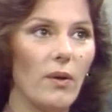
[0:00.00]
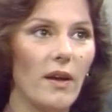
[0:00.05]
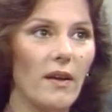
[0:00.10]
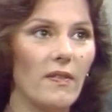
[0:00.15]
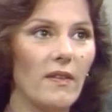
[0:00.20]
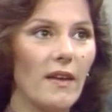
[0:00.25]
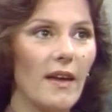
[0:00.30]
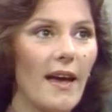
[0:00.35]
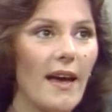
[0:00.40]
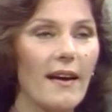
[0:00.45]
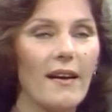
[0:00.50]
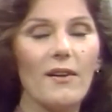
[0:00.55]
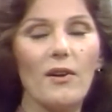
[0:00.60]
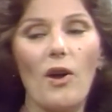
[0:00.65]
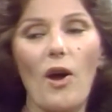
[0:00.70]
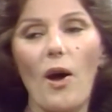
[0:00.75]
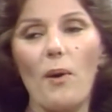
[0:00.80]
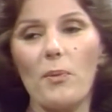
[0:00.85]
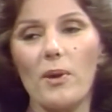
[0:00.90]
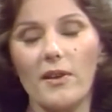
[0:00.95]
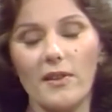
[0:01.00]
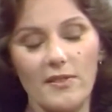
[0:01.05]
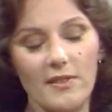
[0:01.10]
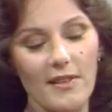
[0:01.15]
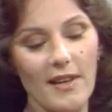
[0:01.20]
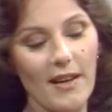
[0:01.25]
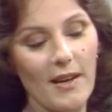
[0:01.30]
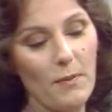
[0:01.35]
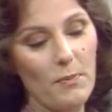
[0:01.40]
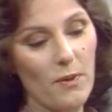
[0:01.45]
In the economic
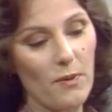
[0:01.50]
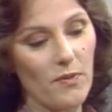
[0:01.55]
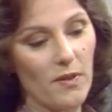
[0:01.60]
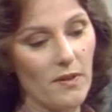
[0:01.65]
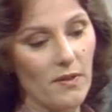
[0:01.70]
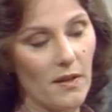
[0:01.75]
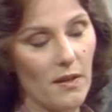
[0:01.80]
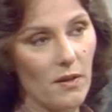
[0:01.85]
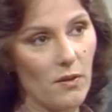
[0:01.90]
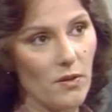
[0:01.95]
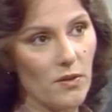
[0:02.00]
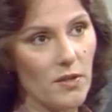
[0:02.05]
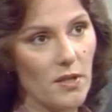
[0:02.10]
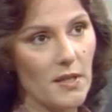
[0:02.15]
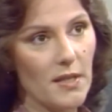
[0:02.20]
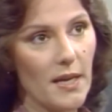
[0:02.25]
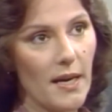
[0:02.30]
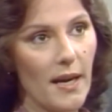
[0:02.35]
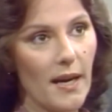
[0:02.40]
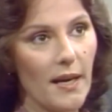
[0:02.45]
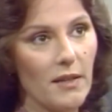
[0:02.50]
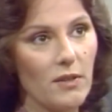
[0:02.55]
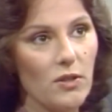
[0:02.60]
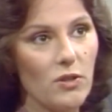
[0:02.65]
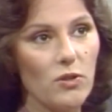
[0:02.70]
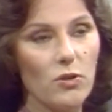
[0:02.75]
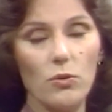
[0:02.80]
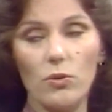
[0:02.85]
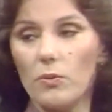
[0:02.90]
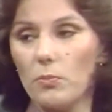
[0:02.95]
setup of the theater today,
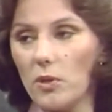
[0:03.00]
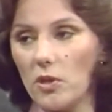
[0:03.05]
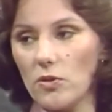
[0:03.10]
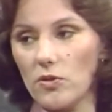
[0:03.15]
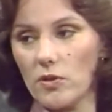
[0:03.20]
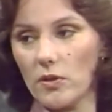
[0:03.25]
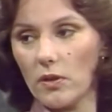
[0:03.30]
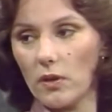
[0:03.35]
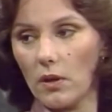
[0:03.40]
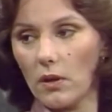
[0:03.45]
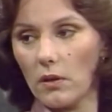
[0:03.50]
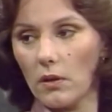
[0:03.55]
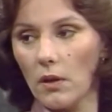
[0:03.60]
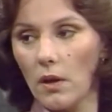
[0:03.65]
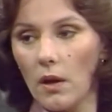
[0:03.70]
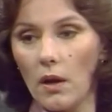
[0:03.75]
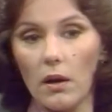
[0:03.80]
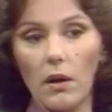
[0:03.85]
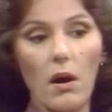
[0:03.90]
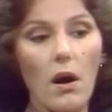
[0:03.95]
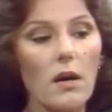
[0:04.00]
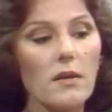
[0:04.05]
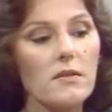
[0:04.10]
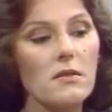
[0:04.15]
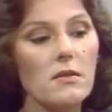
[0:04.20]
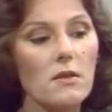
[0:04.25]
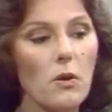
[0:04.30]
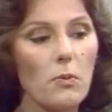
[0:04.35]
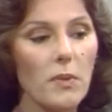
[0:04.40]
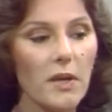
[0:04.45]
to do a musical
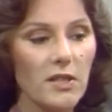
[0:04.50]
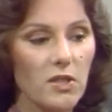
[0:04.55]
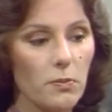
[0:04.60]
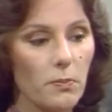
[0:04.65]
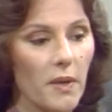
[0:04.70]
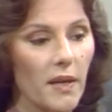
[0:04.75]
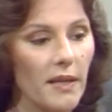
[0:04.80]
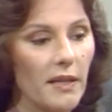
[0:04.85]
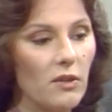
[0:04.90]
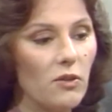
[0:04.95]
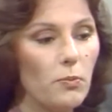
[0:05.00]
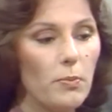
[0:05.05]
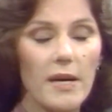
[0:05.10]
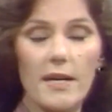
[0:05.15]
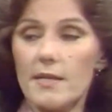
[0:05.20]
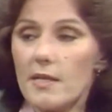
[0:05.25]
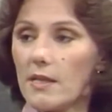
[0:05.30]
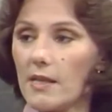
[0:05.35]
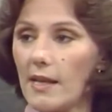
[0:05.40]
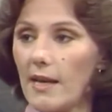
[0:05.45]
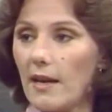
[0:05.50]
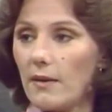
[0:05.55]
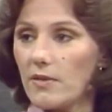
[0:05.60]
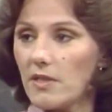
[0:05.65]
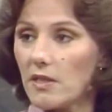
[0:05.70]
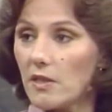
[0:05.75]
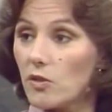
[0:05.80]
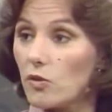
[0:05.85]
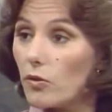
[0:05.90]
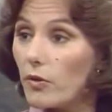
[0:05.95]
costs so much money, and you basically have
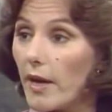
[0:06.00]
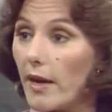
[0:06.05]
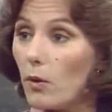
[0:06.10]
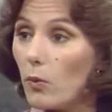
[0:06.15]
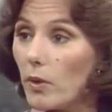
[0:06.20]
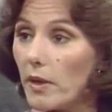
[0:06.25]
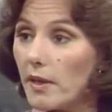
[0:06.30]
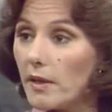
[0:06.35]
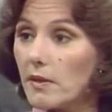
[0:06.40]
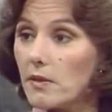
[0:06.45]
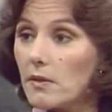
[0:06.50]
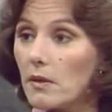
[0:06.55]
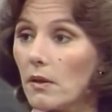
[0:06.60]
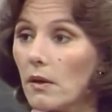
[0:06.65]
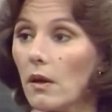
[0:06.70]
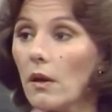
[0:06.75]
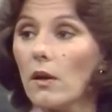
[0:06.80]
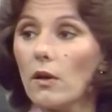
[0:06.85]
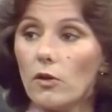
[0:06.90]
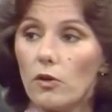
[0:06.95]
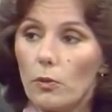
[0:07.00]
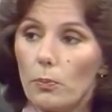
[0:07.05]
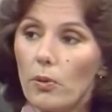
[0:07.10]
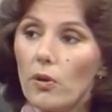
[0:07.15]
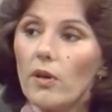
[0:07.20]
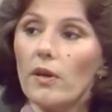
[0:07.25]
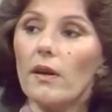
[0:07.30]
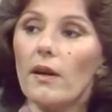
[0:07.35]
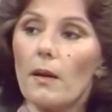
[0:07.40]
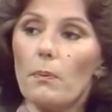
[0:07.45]
six or eight weeks to
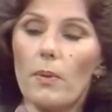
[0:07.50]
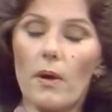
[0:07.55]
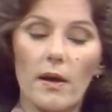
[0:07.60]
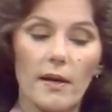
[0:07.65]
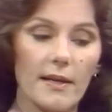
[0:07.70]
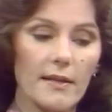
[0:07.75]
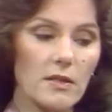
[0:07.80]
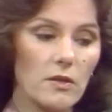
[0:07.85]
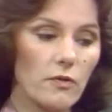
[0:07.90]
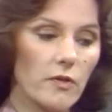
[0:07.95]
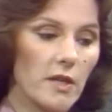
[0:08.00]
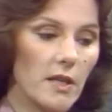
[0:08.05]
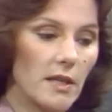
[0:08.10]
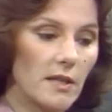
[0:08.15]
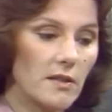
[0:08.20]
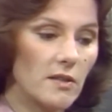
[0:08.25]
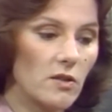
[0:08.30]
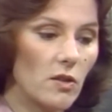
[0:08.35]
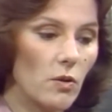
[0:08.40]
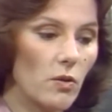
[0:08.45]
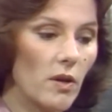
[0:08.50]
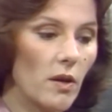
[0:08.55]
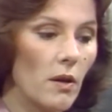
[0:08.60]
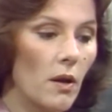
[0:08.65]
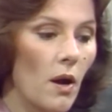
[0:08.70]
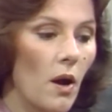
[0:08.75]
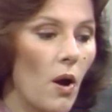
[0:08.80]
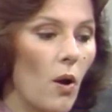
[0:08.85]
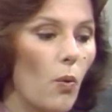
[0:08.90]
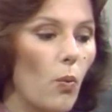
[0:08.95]
put it up on its feet. So that
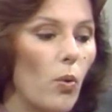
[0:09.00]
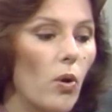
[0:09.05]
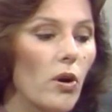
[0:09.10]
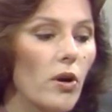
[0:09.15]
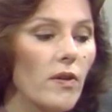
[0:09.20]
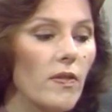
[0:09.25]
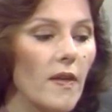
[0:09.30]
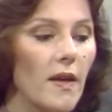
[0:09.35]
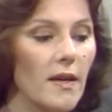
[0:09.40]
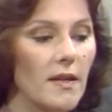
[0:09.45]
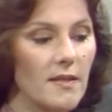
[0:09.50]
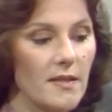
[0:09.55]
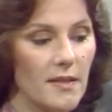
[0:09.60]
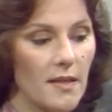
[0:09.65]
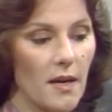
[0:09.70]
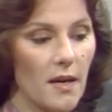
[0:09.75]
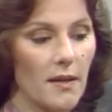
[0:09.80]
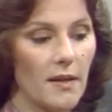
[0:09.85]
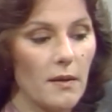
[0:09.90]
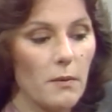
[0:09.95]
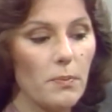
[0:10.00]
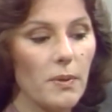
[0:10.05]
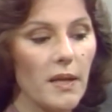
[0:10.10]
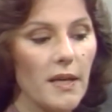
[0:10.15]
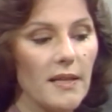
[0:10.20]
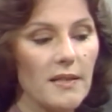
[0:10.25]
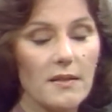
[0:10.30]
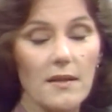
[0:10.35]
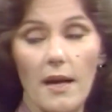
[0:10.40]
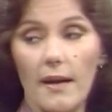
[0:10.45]
work that is done in a
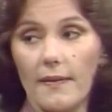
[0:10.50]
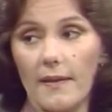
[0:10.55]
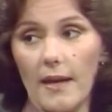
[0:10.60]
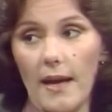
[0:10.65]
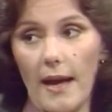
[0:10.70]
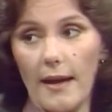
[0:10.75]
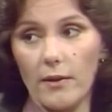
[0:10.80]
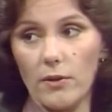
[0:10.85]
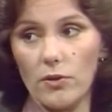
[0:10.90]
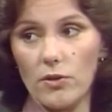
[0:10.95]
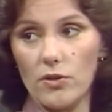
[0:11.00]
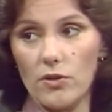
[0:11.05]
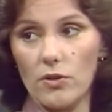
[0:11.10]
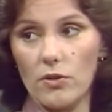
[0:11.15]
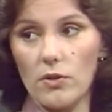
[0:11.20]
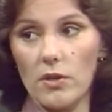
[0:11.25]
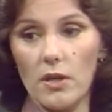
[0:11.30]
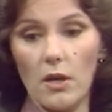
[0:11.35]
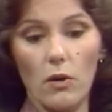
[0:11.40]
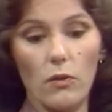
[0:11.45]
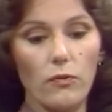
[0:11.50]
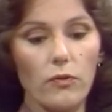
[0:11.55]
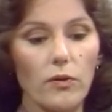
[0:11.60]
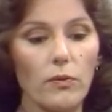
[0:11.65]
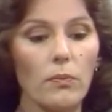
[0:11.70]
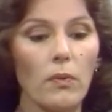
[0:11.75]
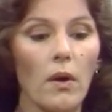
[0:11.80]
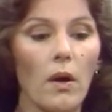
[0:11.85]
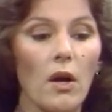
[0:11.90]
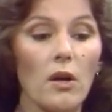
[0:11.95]
place like the actor's studio
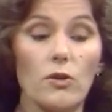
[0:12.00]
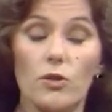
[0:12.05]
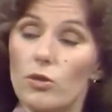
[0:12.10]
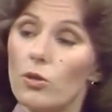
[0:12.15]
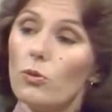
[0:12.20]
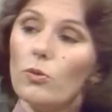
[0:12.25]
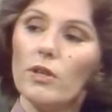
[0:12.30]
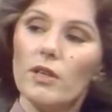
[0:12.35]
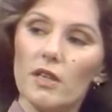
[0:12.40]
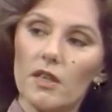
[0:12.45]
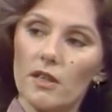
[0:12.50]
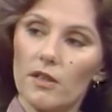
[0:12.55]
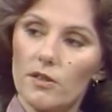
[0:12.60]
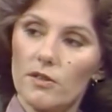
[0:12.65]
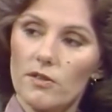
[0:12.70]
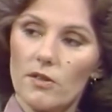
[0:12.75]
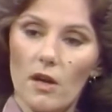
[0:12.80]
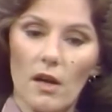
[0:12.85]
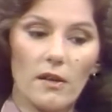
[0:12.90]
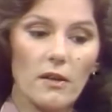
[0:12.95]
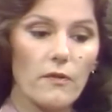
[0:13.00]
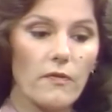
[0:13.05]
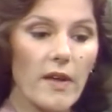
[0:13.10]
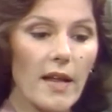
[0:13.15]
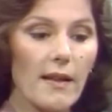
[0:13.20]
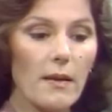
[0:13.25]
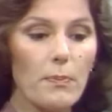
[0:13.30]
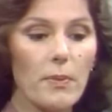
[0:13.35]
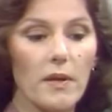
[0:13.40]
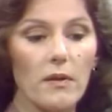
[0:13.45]
for two years on
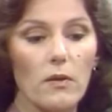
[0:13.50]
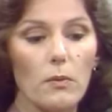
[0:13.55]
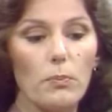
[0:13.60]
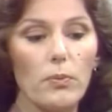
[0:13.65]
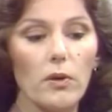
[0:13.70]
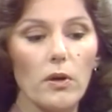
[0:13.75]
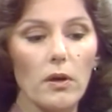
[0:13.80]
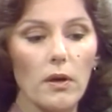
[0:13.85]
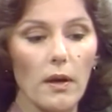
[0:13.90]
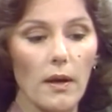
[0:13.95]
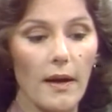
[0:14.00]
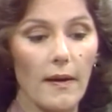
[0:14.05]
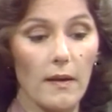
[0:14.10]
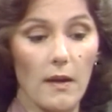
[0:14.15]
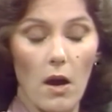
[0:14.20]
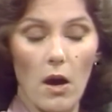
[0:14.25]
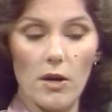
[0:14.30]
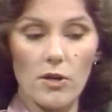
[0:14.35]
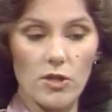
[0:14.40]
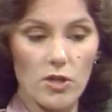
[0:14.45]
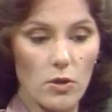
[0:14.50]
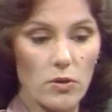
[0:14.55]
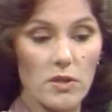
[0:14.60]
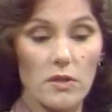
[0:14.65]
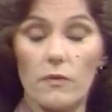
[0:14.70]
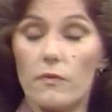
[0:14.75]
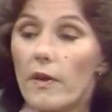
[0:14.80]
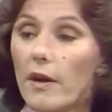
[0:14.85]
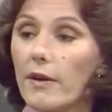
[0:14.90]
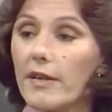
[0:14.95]
developing the book, and our show
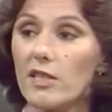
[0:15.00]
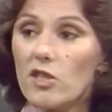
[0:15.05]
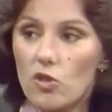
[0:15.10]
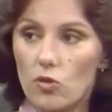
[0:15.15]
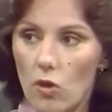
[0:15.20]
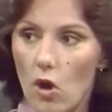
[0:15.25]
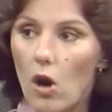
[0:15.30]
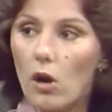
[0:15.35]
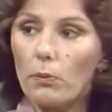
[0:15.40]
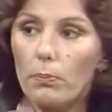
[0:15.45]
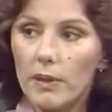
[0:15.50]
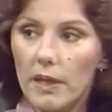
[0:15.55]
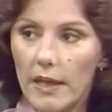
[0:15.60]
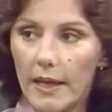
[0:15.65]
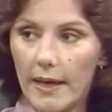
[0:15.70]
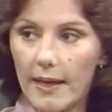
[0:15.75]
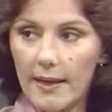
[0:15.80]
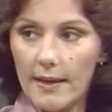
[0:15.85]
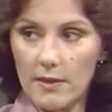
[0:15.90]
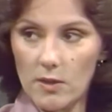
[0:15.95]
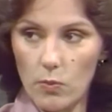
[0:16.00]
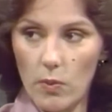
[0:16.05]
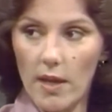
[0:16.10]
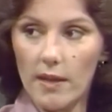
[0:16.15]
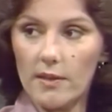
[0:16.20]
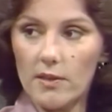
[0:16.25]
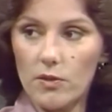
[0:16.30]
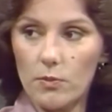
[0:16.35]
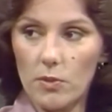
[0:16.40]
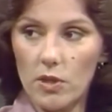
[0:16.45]
is a very strong play as
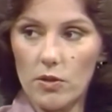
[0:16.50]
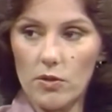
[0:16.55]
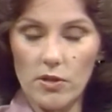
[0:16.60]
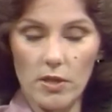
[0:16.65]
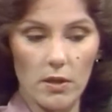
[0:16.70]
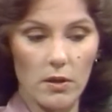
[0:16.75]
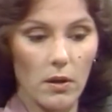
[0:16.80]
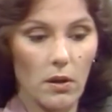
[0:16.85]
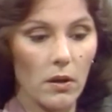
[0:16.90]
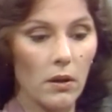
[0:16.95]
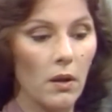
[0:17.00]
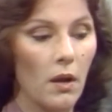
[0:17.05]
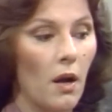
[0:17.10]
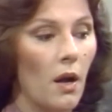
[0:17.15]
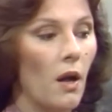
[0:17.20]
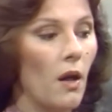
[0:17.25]
well as musical. Yes.